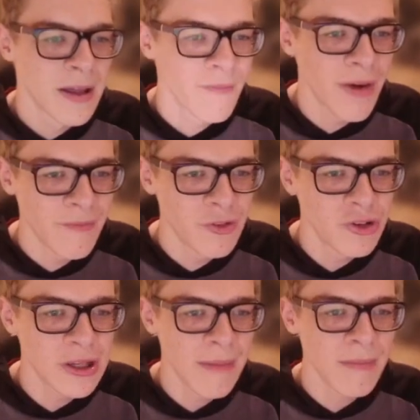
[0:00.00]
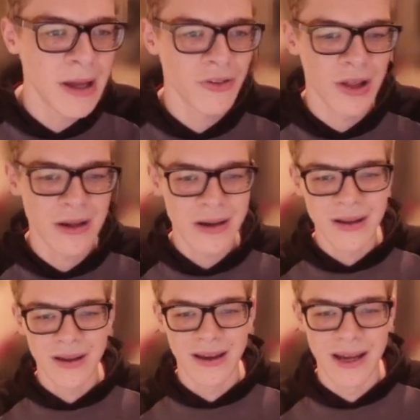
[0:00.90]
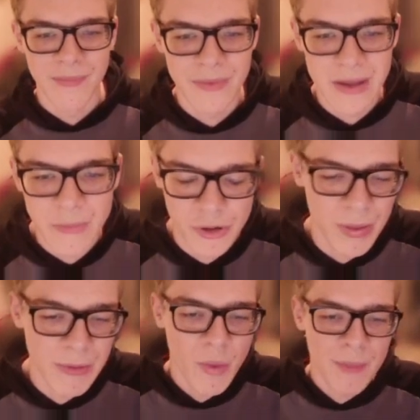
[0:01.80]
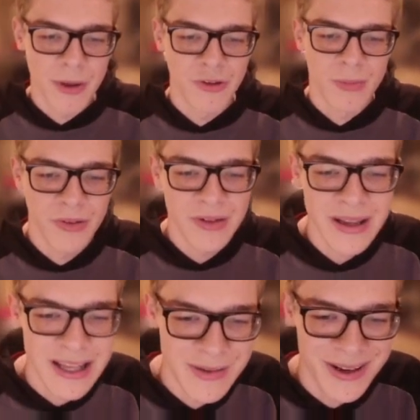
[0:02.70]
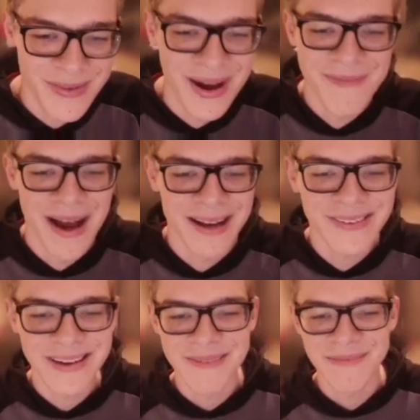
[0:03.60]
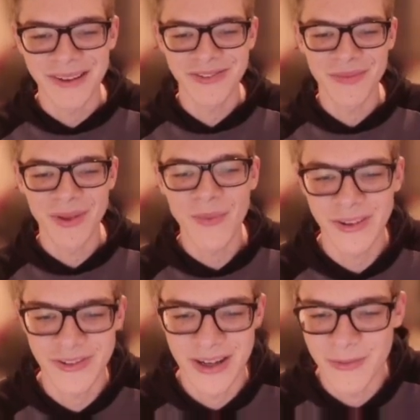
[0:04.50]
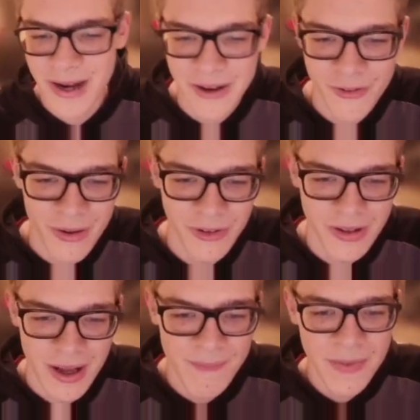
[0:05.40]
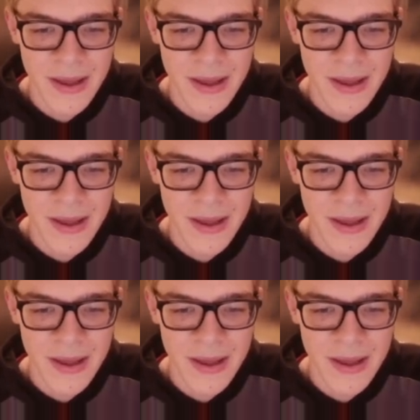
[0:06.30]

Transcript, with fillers: Right, the G M next then, um, the, which has been quite pessimistic, keeping it quite mild. Pressure from the west trying to break through every time.